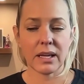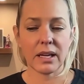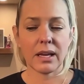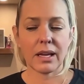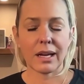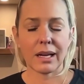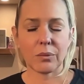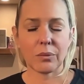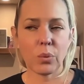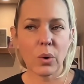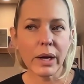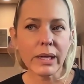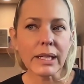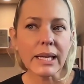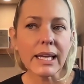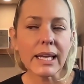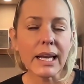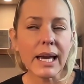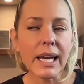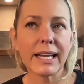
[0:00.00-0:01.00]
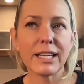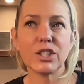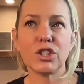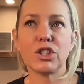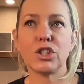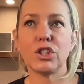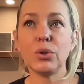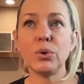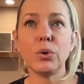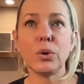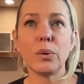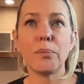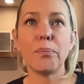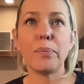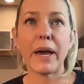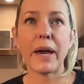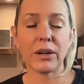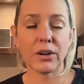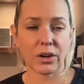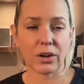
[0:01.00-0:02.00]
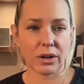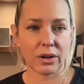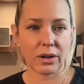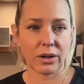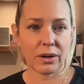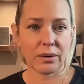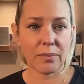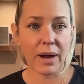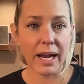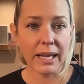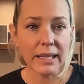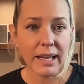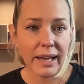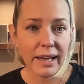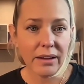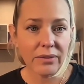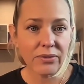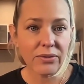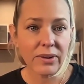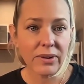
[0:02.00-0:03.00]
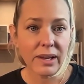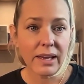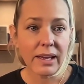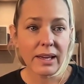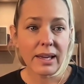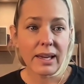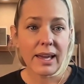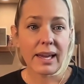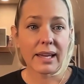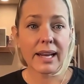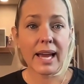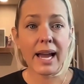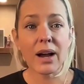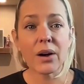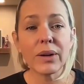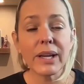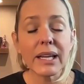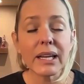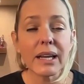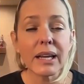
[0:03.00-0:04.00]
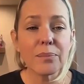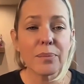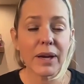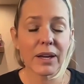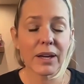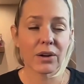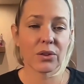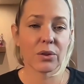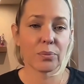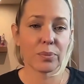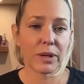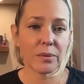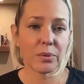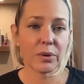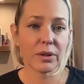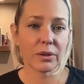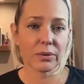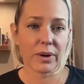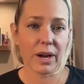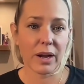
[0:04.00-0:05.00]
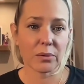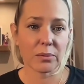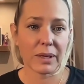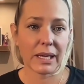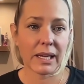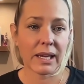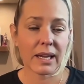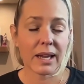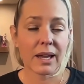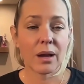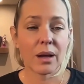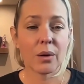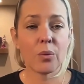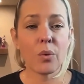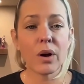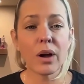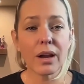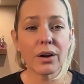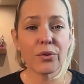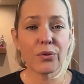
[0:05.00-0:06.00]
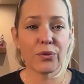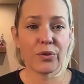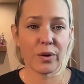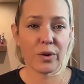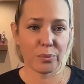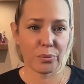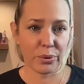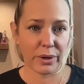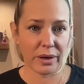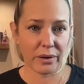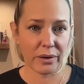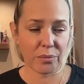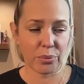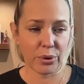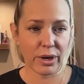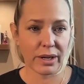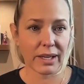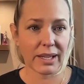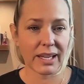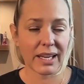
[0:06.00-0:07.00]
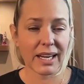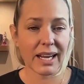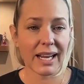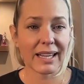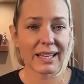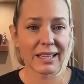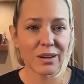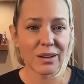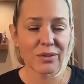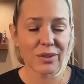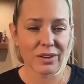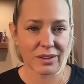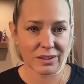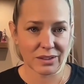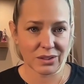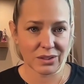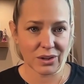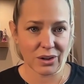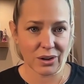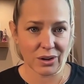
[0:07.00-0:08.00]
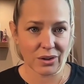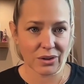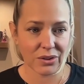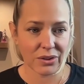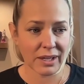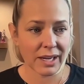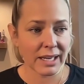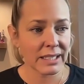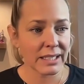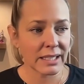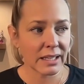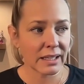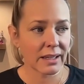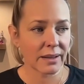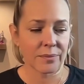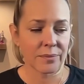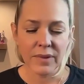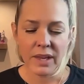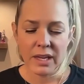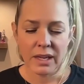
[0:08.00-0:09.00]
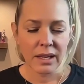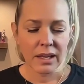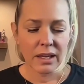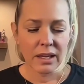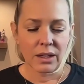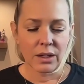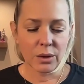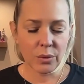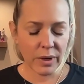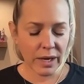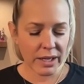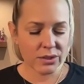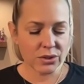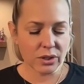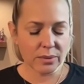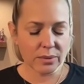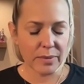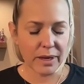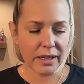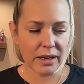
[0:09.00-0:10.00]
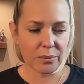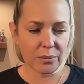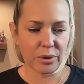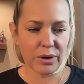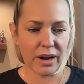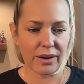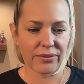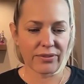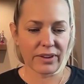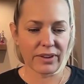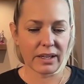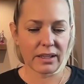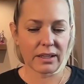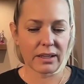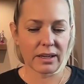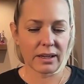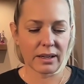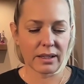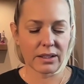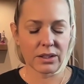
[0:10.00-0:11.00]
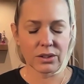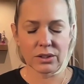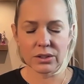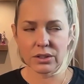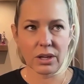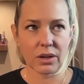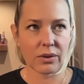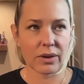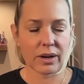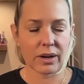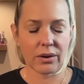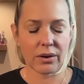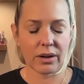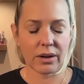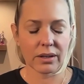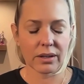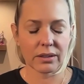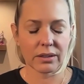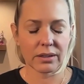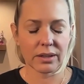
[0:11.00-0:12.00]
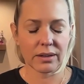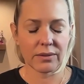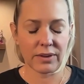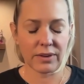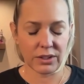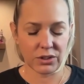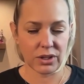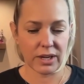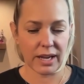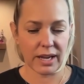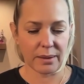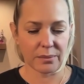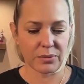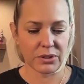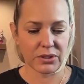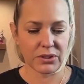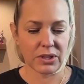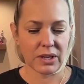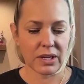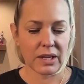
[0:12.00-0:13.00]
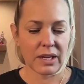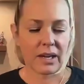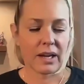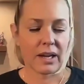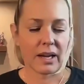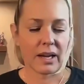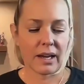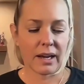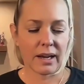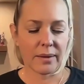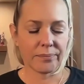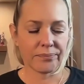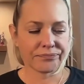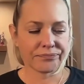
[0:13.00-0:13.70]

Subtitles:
what can I do to better my life? And how can I better the people around me? And what kind of footprint can I leave on this earth? And I did when I started my nonprofit years ago, Arrowheart Adventure Camps, um,